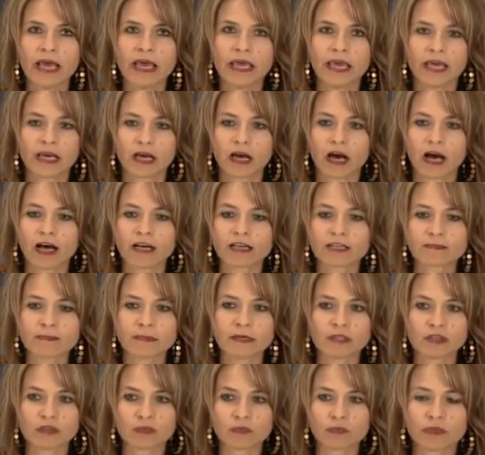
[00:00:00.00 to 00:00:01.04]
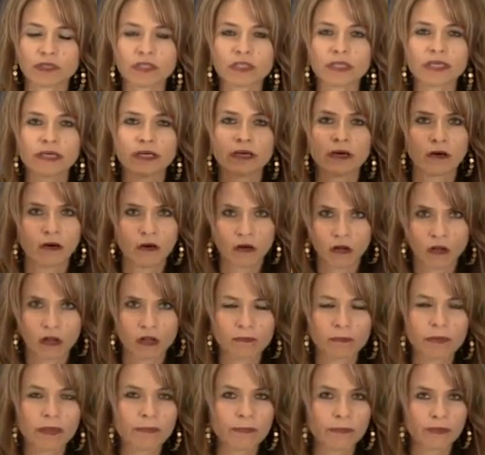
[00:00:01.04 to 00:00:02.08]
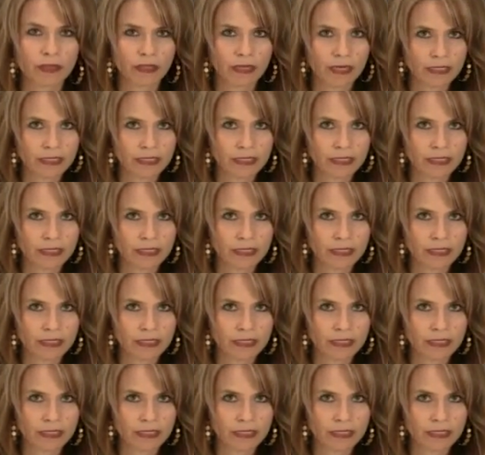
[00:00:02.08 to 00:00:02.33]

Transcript: it caused me to really hold people at